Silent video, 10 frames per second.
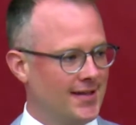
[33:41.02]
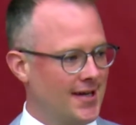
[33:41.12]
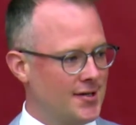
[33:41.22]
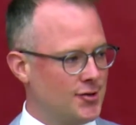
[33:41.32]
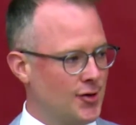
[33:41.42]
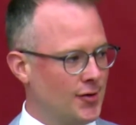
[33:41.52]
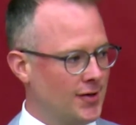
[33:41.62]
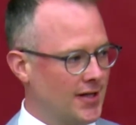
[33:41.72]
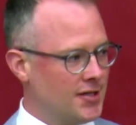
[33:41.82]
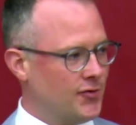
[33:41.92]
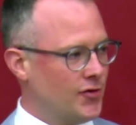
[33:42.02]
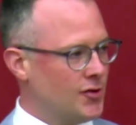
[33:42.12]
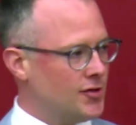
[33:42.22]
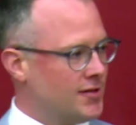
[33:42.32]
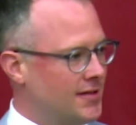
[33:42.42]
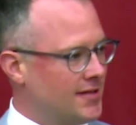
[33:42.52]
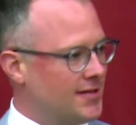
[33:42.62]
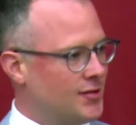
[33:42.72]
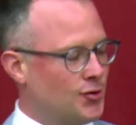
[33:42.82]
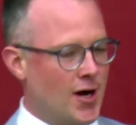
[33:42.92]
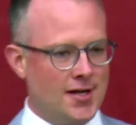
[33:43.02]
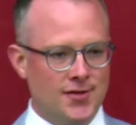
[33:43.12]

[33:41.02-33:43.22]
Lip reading: And so let's first try to